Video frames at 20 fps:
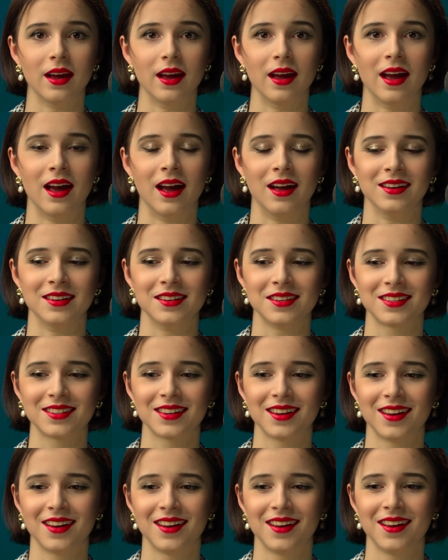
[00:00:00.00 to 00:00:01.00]
And
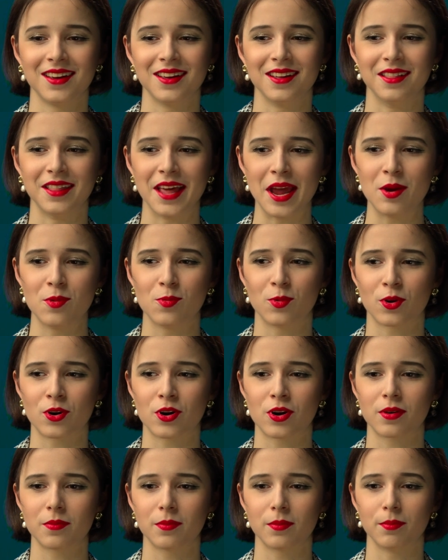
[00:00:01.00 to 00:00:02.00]
they
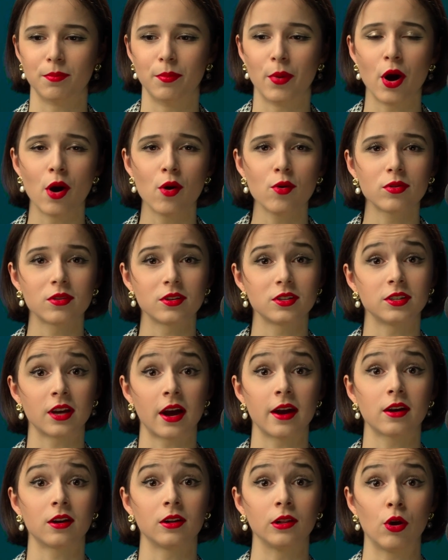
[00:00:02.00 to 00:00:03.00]
were both
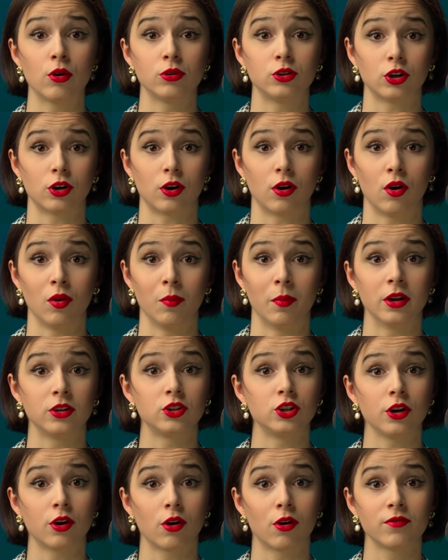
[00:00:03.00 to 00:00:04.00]
psychological, but
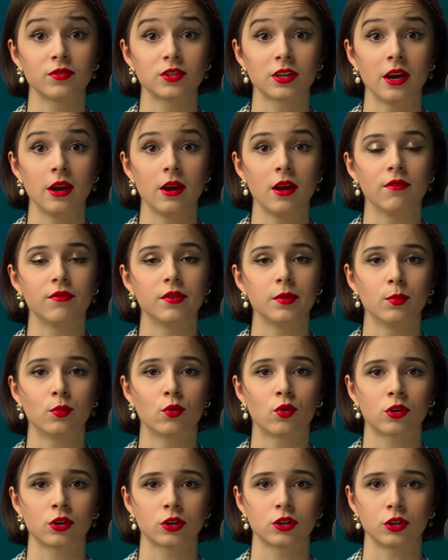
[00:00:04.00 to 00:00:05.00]
Tchaikovsky even
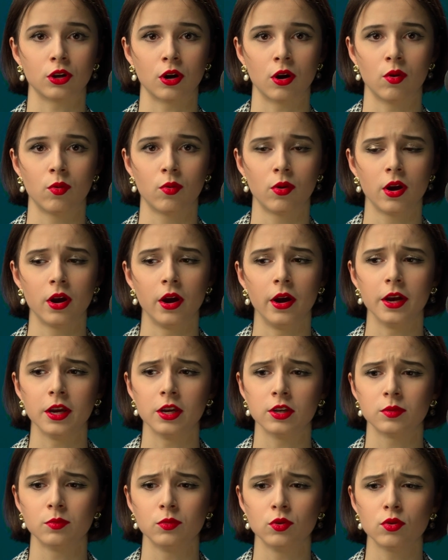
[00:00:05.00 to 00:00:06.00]
more so.
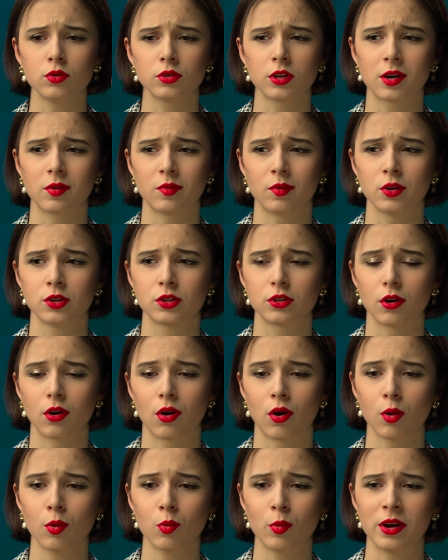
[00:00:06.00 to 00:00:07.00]
His music was
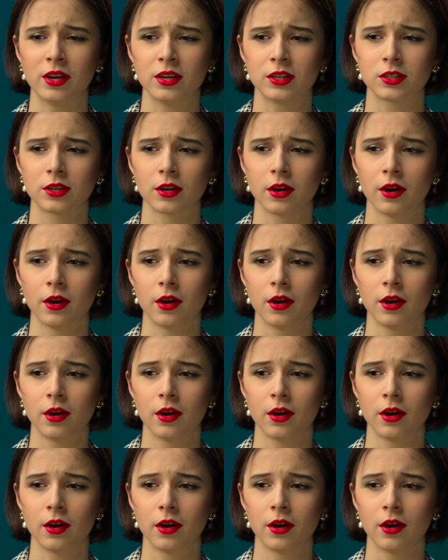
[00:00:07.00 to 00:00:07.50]
always,